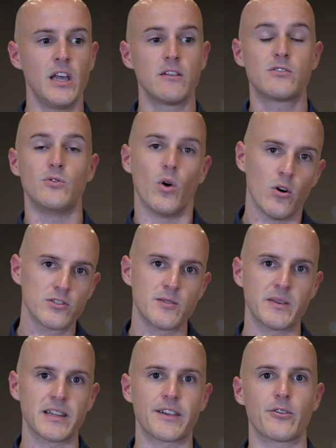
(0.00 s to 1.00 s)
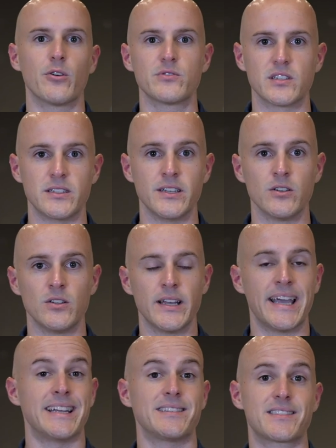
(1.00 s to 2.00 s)
to ultimately close a deal
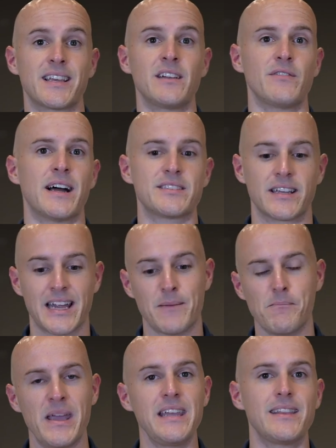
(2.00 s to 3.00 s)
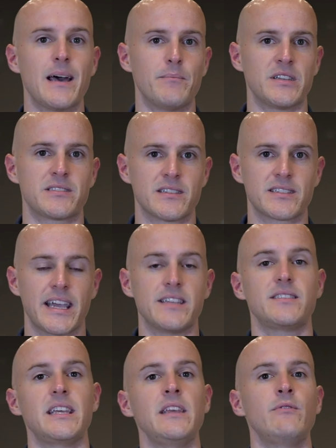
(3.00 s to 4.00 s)
and incentivize it and make that business
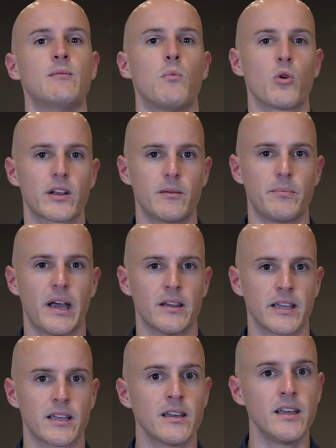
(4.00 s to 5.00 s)
case even more compelling.